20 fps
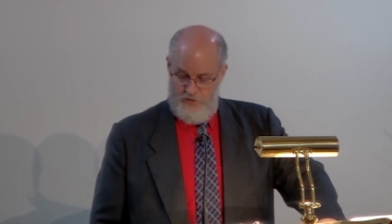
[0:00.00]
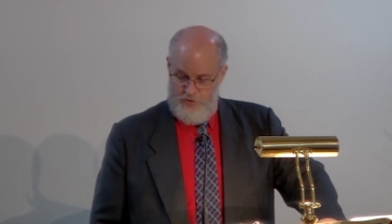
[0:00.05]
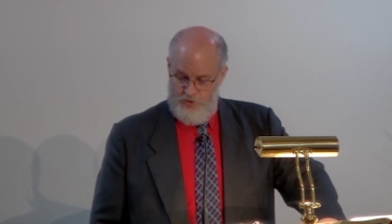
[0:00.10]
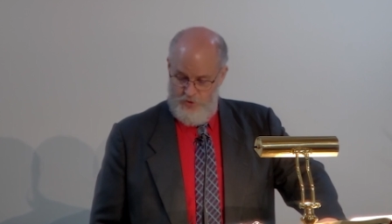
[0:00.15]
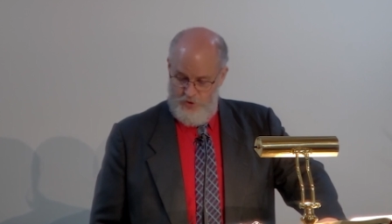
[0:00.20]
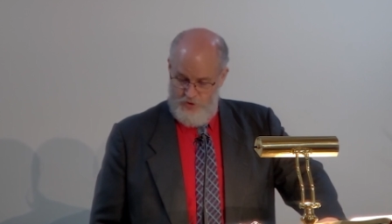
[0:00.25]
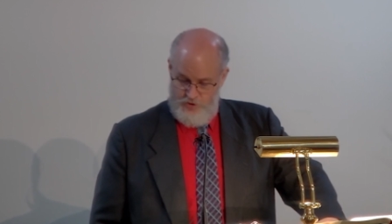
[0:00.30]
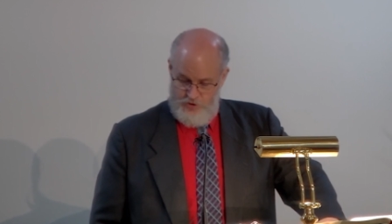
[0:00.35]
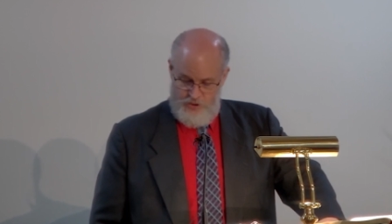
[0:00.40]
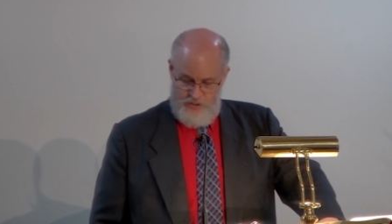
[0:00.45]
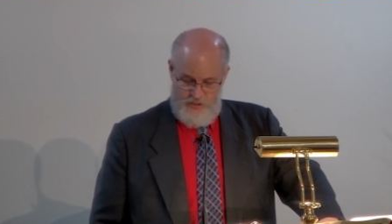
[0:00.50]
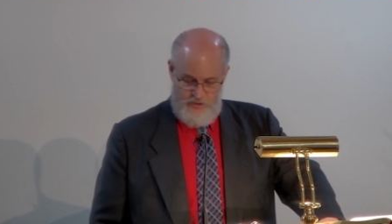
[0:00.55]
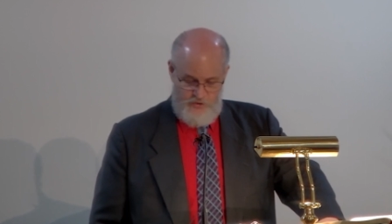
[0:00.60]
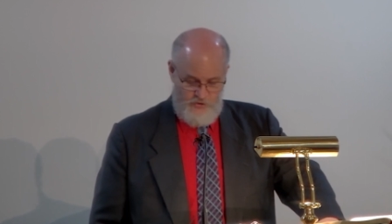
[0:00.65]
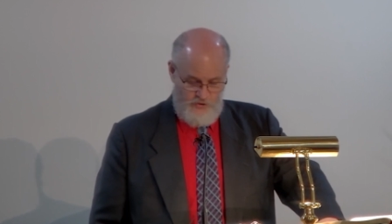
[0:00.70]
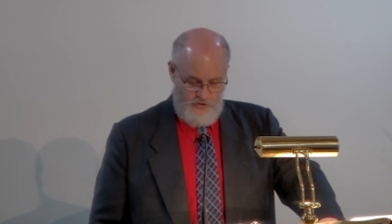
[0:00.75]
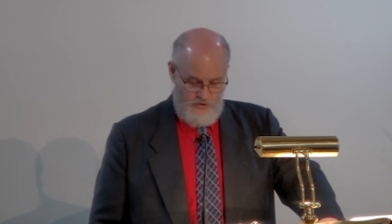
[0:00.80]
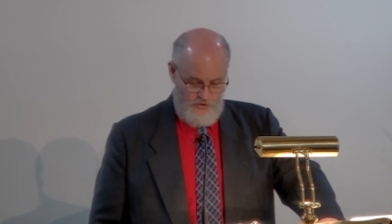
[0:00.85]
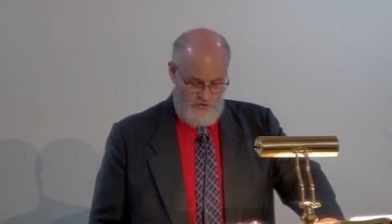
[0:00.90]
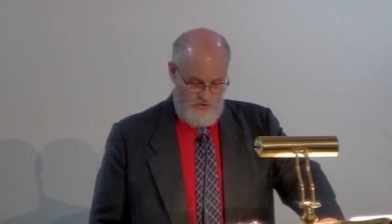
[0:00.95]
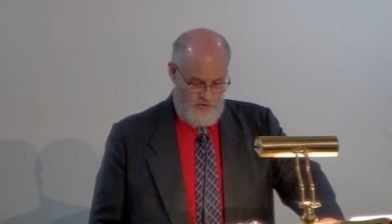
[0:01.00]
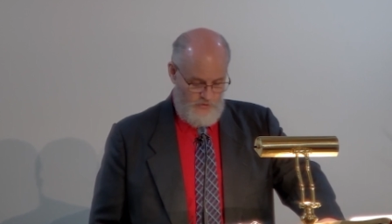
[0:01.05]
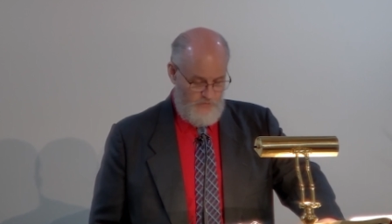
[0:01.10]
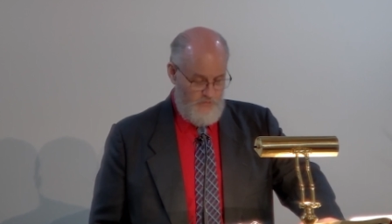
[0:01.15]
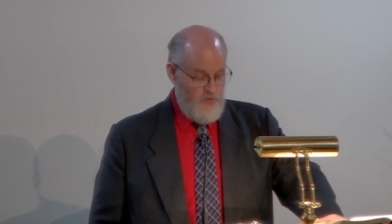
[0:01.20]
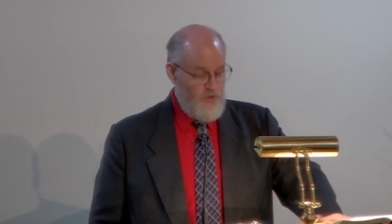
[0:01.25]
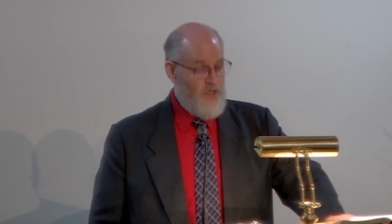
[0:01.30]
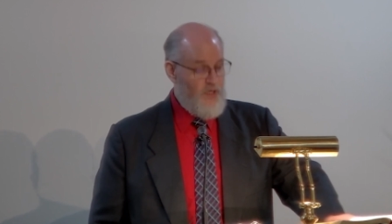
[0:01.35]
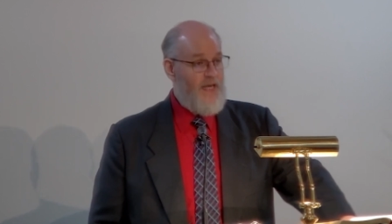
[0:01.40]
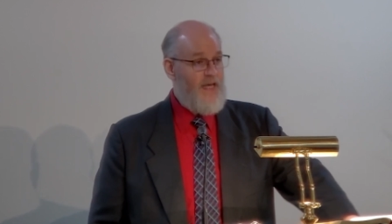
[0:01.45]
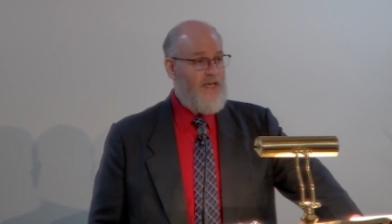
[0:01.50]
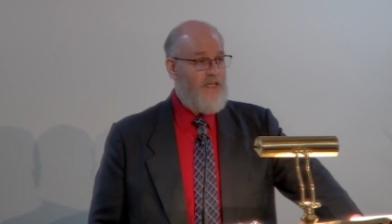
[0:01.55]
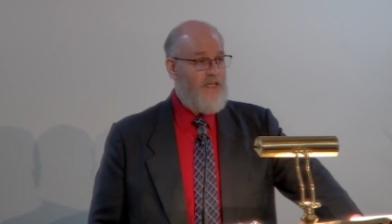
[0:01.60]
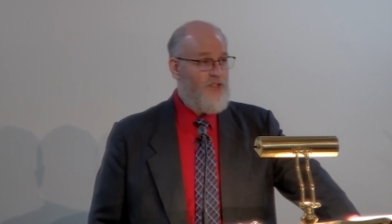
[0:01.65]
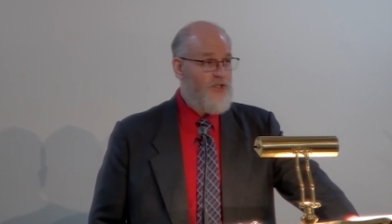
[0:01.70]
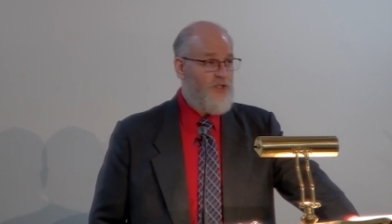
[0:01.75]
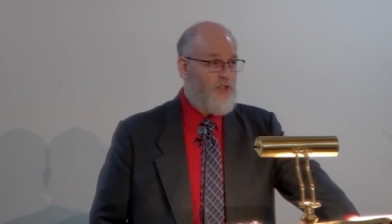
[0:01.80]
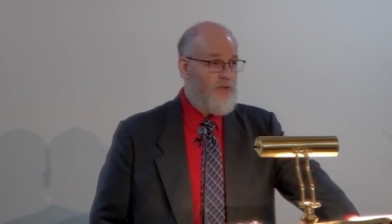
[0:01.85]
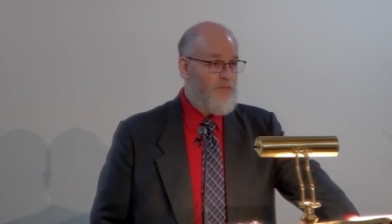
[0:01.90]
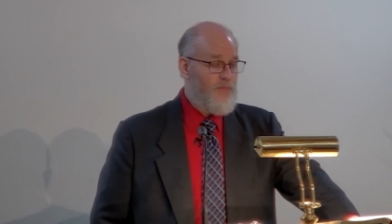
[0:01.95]
took Jesus to
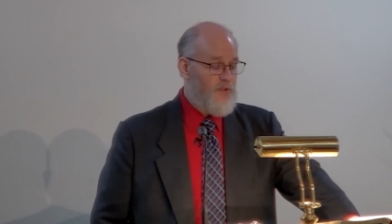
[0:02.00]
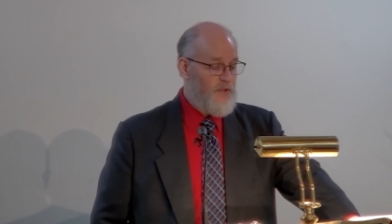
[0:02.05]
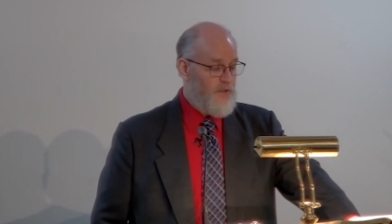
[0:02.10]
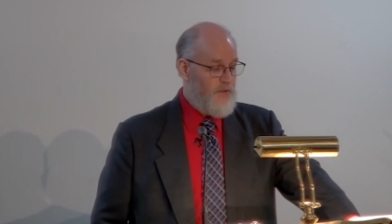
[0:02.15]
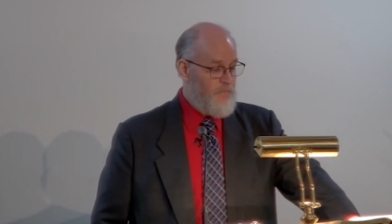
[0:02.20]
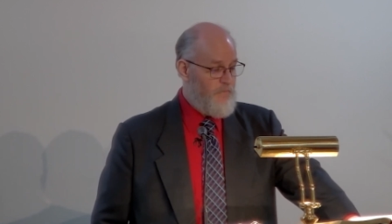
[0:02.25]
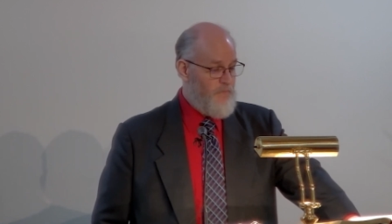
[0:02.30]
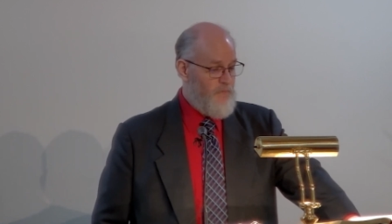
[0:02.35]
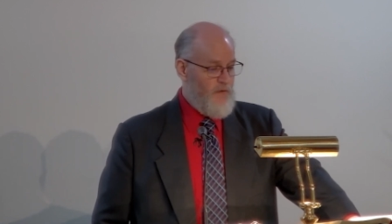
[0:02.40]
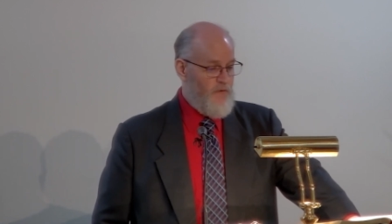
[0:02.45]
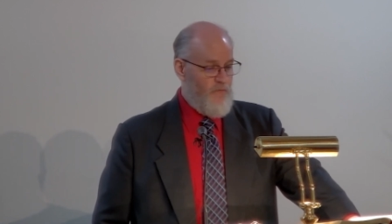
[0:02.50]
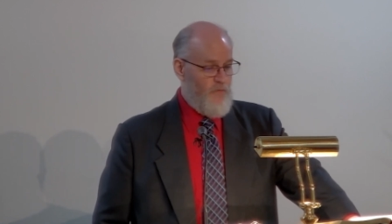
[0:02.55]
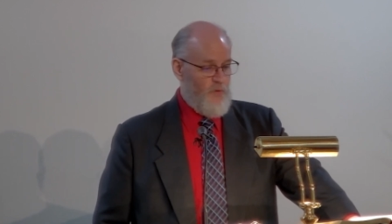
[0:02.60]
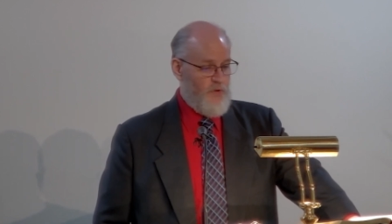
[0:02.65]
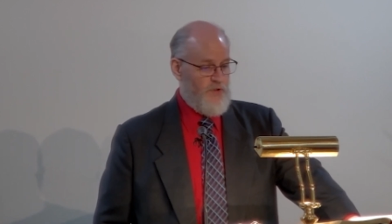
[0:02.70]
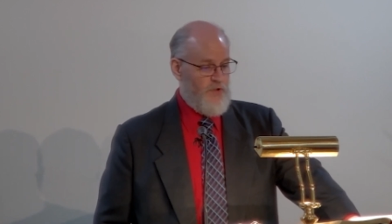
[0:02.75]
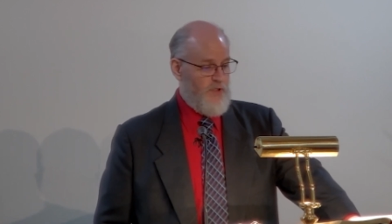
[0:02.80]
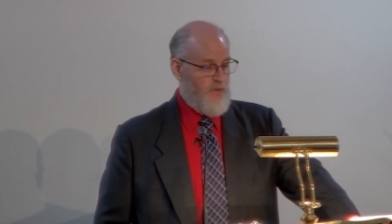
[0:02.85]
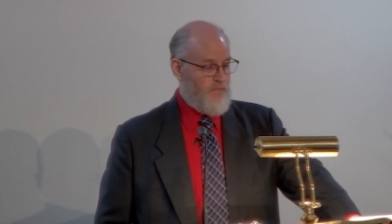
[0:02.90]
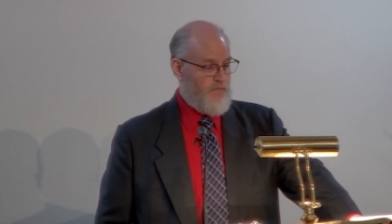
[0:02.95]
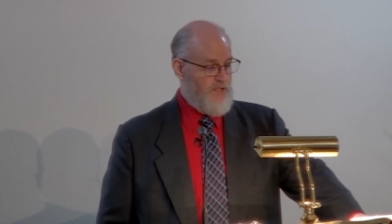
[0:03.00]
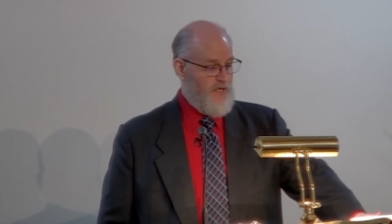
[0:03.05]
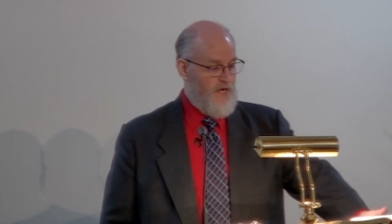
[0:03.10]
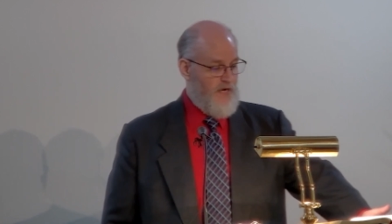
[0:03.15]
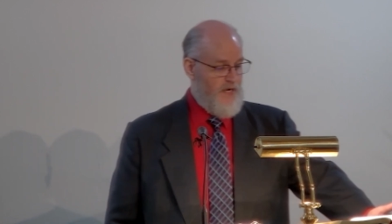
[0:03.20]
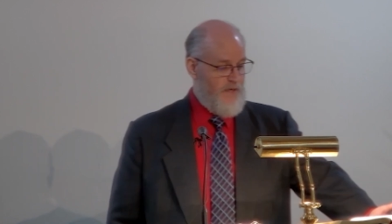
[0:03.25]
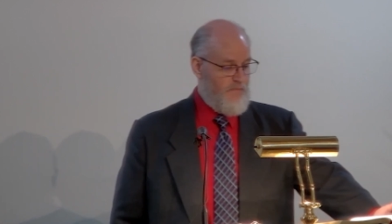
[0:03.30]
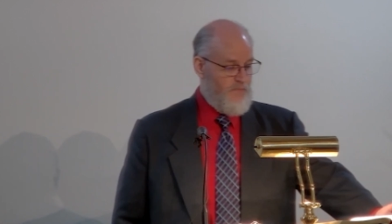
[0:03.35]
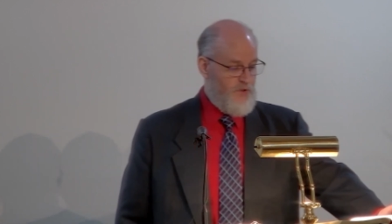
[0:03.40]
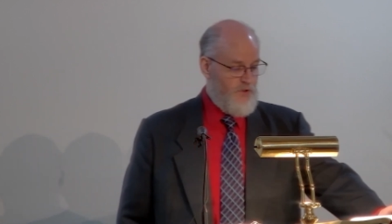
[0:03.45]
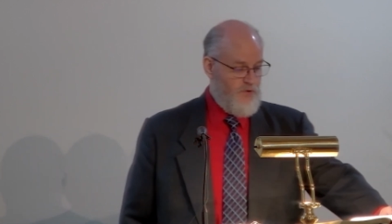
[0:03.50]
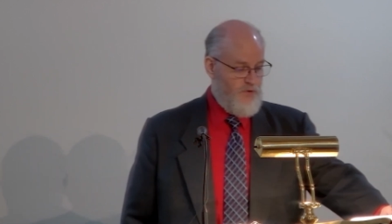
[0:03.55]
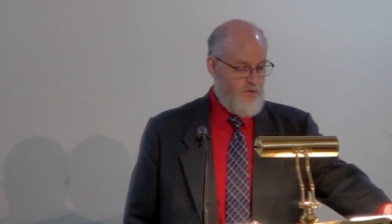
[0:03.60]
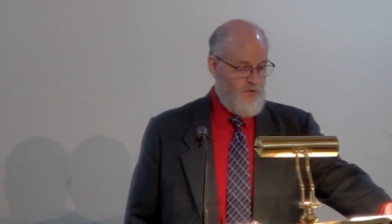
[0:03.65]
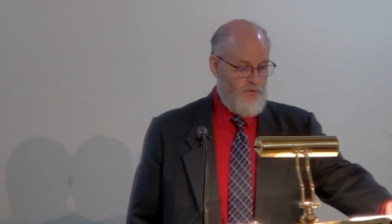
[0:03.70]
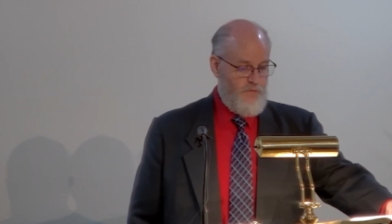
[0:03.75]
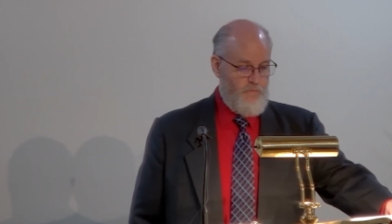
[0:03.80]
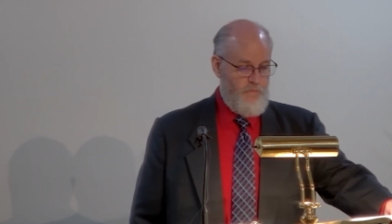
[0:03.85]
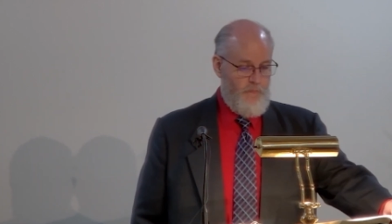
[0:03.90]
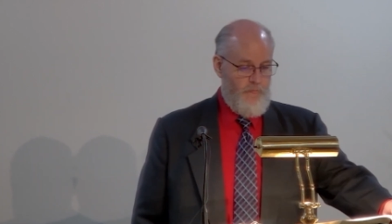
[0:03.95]
Egypt for some time
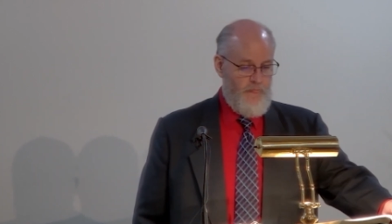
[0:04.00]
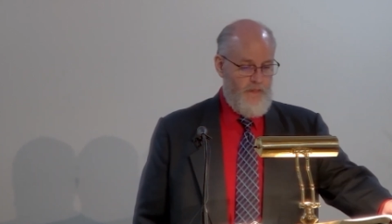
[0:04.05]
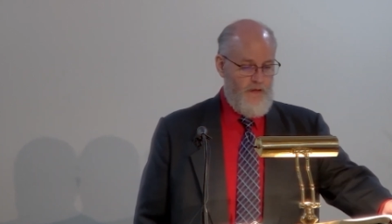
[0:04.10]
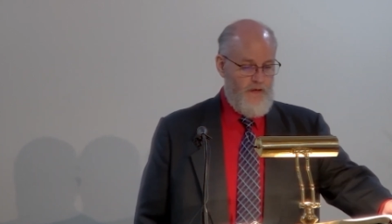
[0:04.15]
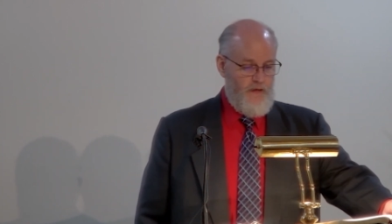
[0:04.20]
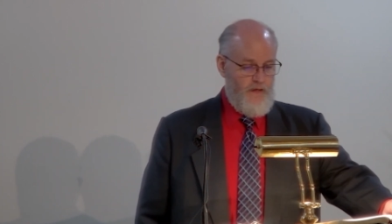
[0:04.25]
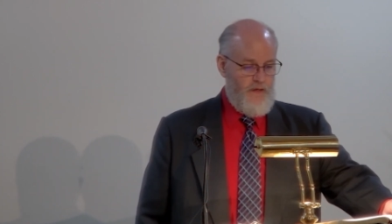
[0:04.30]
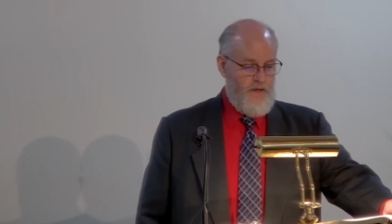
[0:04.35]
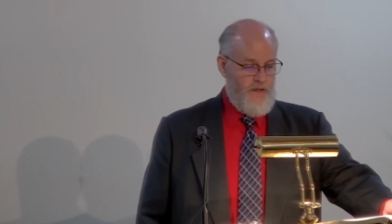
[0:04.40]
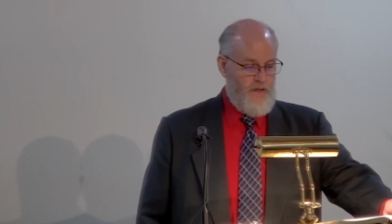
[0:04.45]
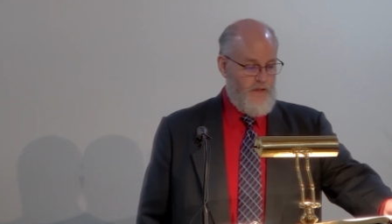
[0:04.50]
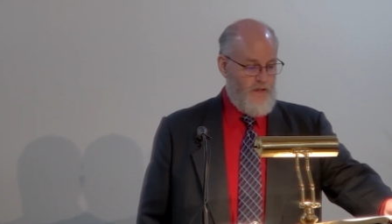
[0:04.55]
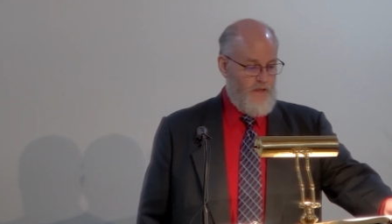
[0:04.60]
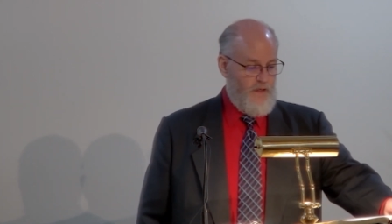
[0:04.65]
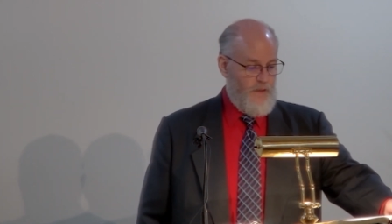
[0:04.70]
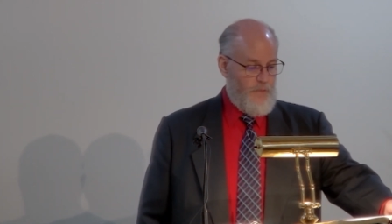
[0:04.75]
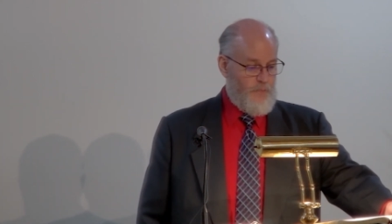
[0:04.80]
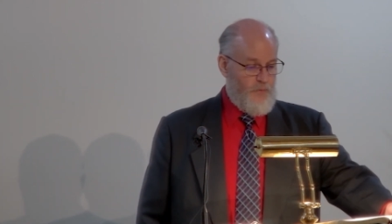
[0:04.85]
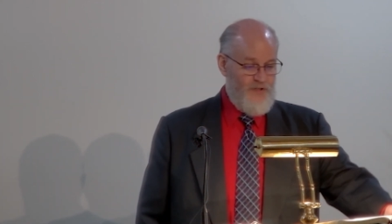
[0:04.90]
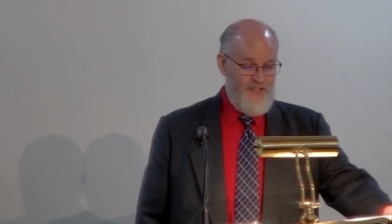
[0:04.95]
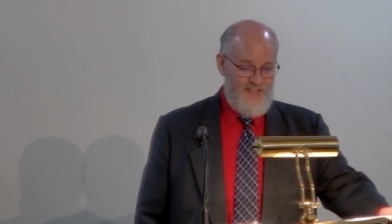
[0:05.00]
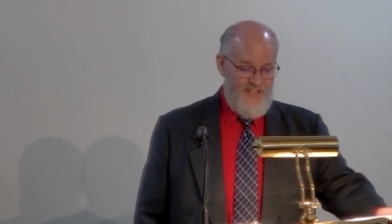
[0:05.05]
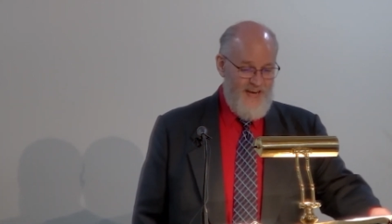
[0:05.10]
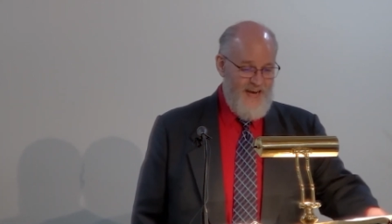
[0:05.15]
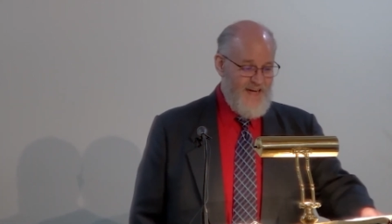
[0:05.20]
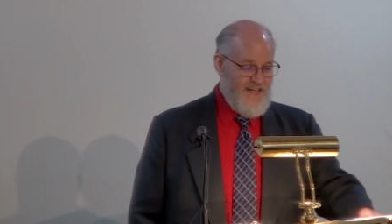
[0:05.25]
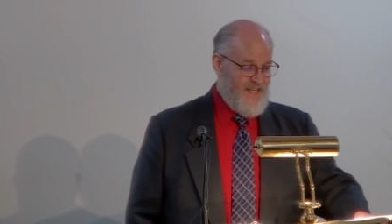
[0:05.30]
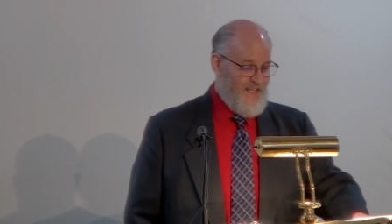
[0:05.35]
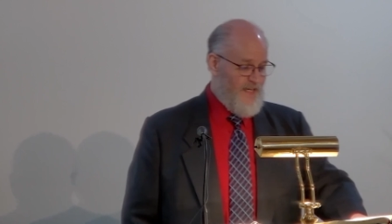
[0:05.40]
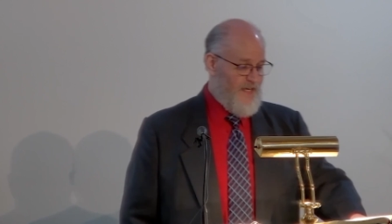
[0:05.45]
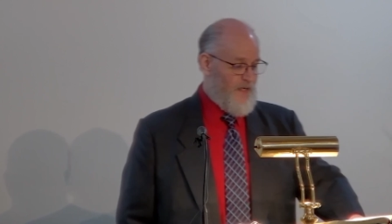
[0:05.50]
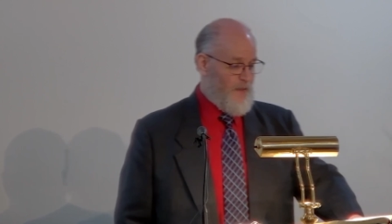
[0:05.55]
to uh, protect